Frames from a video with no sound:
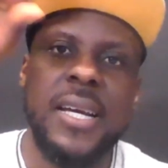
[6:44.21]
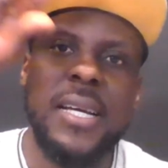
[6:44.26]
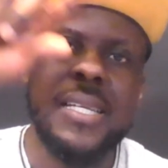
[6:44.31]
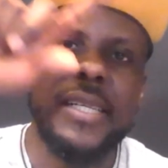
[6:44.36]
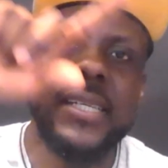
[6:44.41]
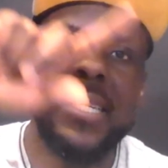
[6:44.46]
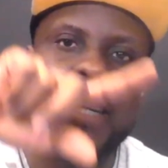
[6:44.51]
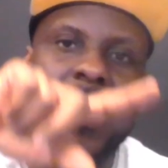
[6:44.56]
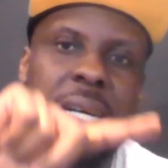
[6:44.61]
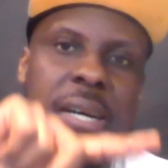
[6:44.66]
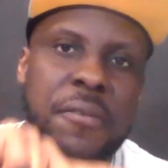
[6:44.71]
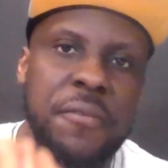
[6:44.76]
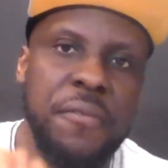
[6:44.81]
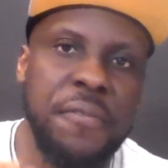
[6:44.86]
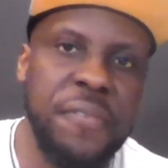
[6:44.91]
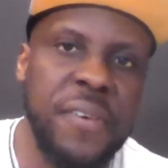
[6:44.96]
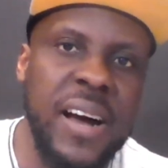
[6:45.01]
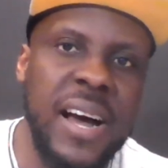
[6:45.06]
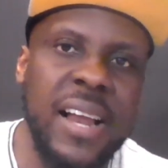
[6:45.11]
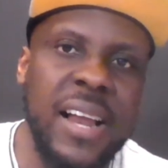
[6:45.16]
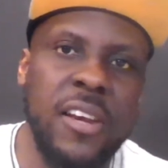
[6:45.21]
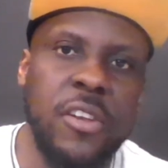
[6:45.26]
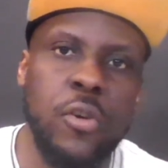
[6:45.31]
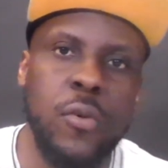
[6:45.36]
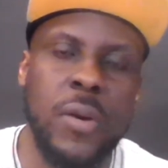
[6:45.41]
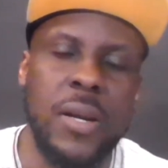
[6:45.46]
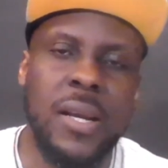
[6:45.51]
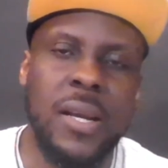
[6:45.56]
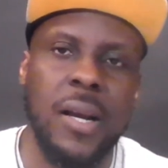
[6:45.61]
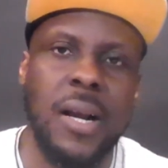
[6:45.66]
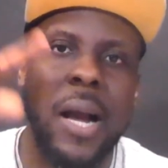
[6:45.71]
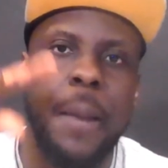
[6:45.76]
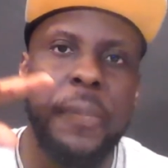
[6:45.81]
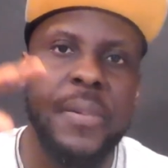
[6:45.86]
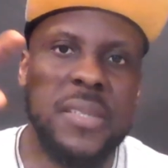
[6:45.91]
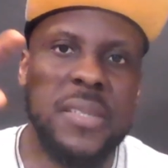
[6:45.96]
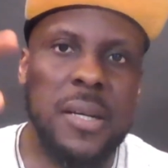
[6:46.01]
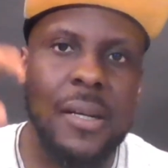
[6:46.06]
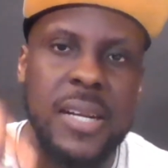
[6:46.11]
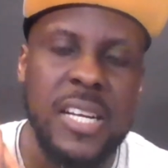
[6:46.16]
the value and the
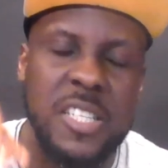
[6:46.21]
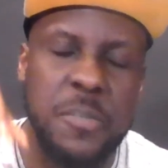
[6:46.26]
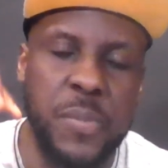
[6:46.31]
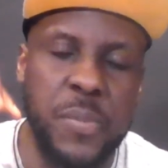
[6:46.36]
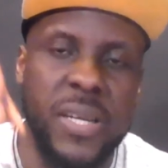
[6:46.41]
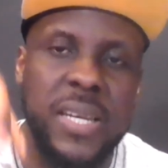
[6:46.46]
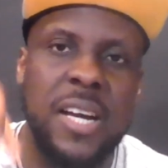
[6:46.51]
capital that's been